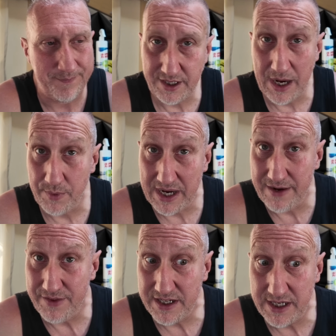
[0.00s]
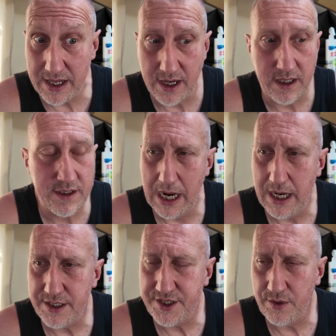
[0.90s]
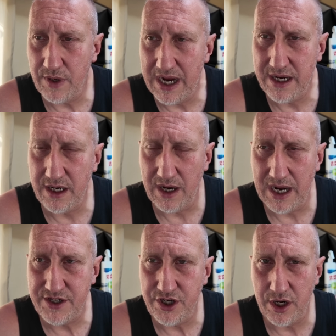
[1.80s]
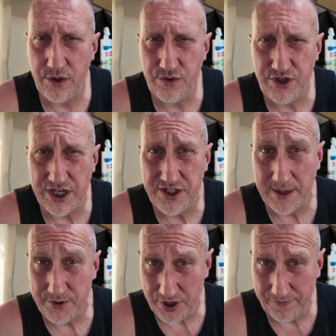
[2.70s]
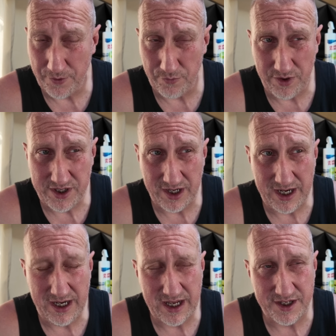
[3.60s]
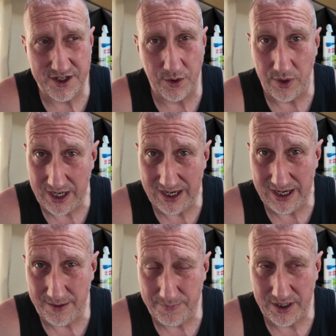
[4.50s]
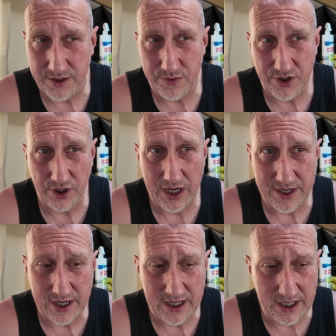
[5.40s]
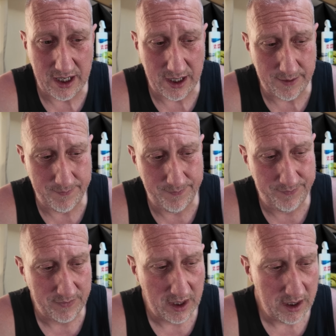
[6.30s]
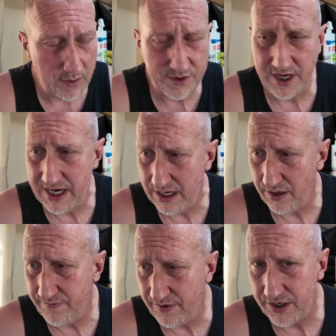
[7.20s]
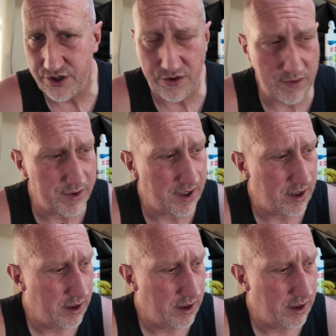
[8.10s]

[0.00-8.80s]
So yeah, we're getting everything together. As you know, Jess damaged her foot recently. That's still healing because she had it wasn't a hairline fracture, it was